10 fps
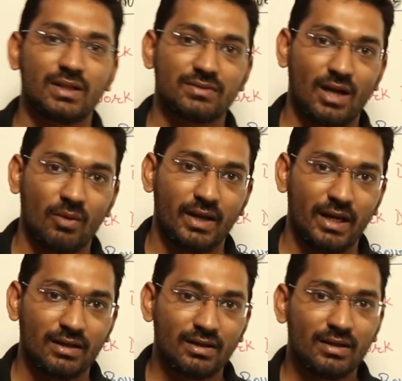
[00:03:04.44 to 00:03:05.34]
the
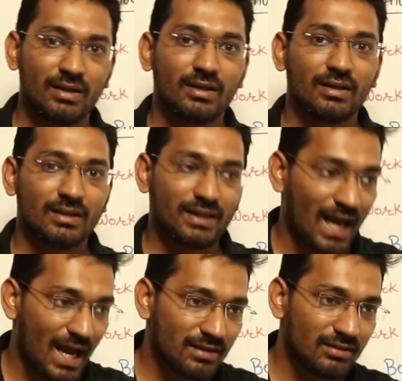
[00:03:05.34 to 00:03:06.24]
surrounding
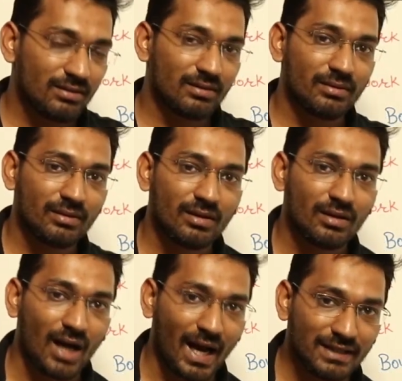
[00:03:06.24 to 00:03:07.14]
can
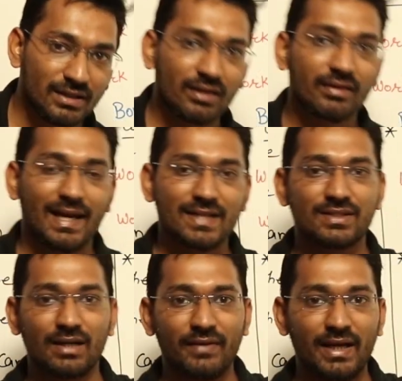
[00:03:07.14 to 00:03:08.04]
either raise
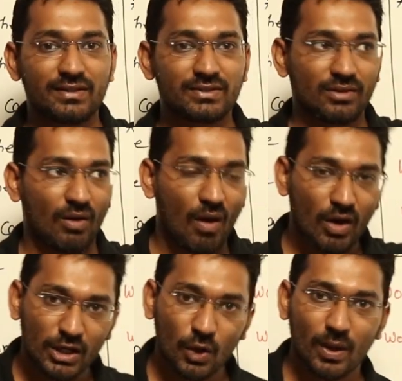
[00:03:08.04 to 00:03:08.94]
the weights
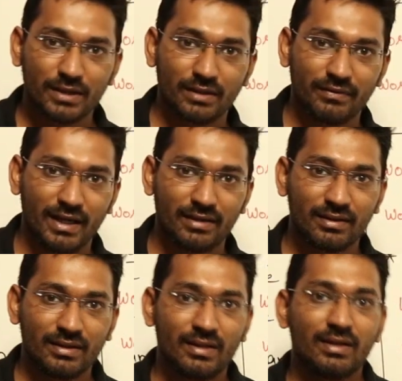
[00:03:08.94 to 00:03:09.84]
or lower the weight,
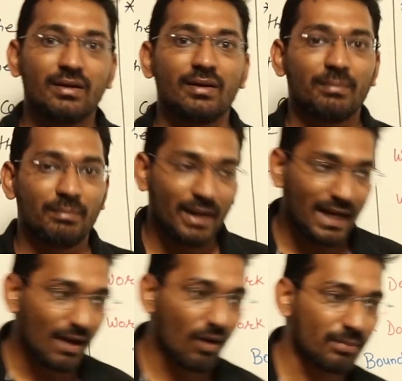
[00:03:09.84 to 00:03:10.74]

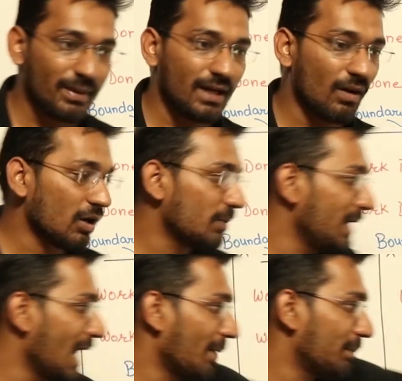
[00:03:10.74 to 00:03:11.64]
may or may not
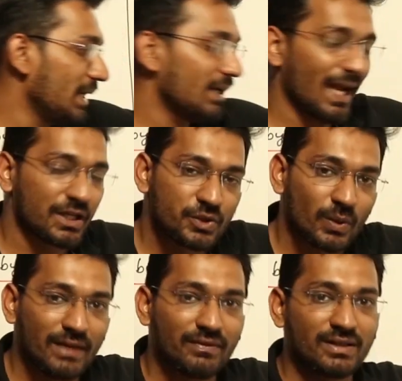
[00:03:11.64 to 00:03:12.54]
be happening
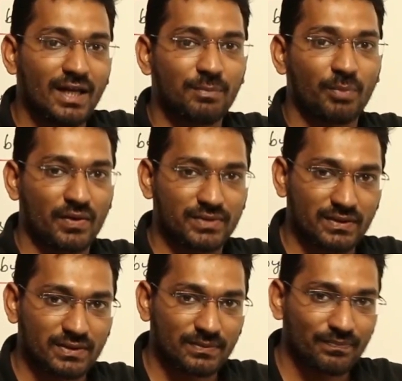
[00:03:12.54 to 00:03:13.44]
actually with that
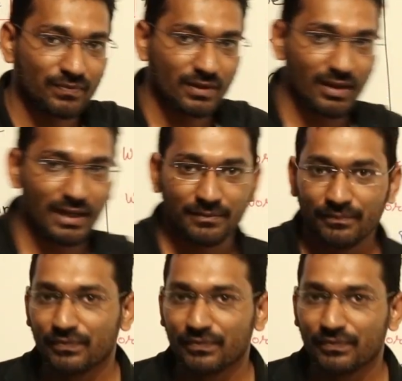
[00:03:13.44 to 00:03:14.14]
process. Right?